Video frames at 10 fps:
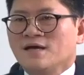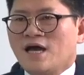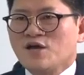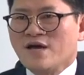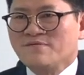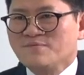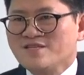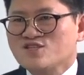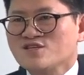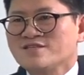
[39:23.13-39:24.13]
I have been
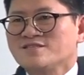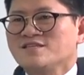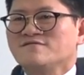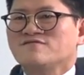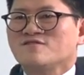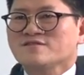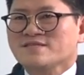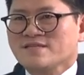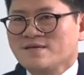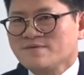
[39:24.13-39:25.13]
searching for
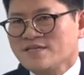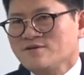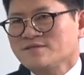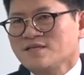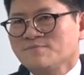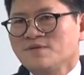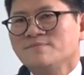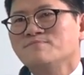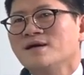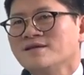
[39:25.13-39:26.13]
stem cell therapy
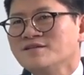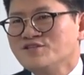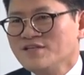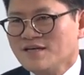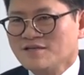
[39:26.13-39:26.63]
many years